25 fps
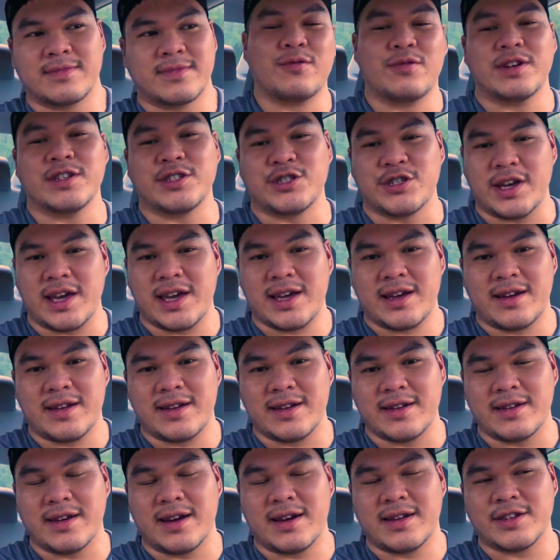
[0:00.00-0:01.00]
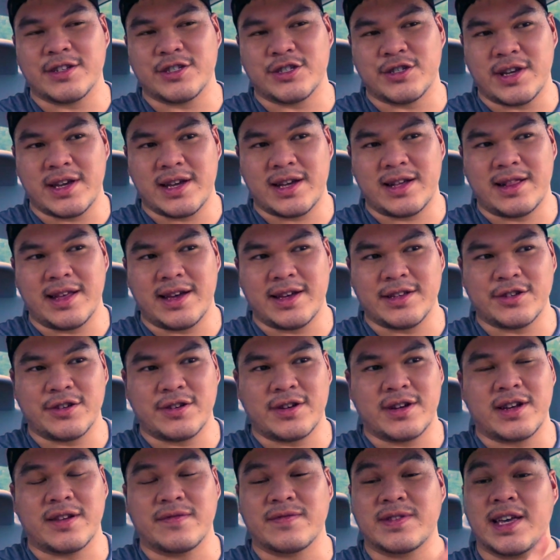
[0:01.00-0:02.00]
What Jay could have done is Jay
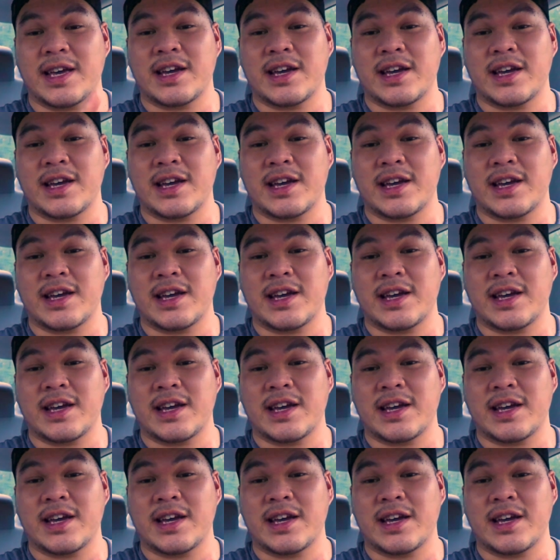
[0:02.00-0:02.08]
Glazer could have